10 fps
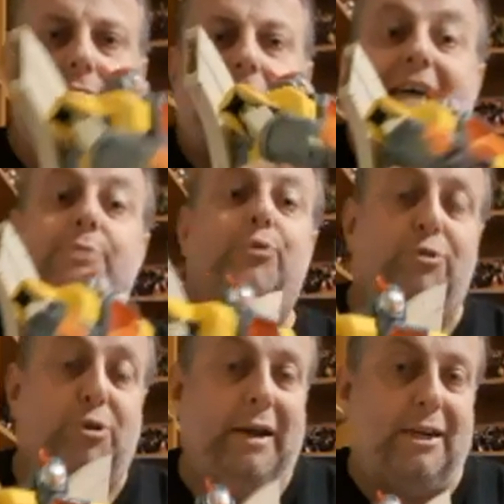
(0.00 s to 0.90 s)

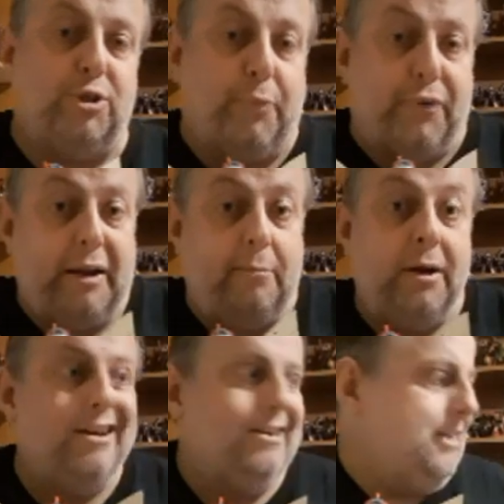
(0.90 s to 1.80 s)
Hasbro's Omega Supreme
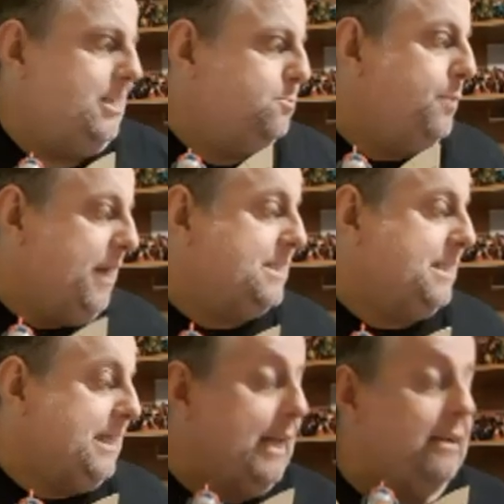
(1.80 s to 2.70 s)
is
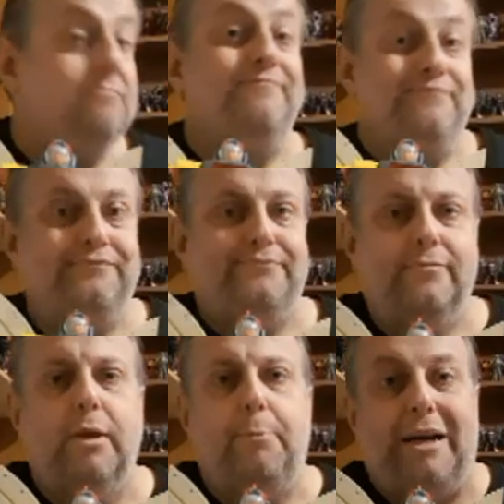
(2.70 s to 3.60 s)
basically
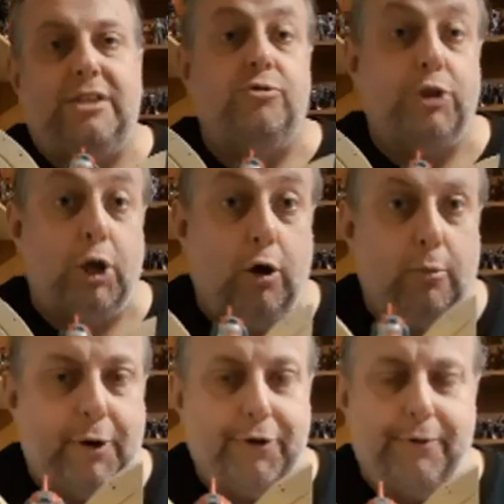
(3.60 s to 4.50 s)
better as an alt
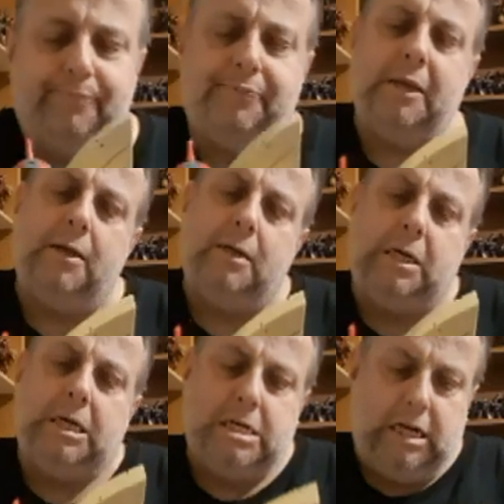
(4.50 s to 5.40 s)
mode.
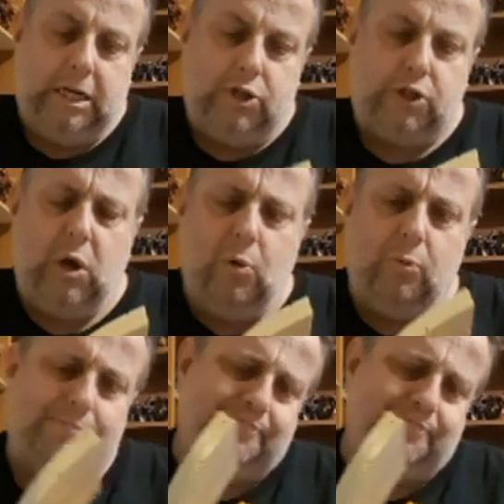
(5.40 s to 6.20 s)
So,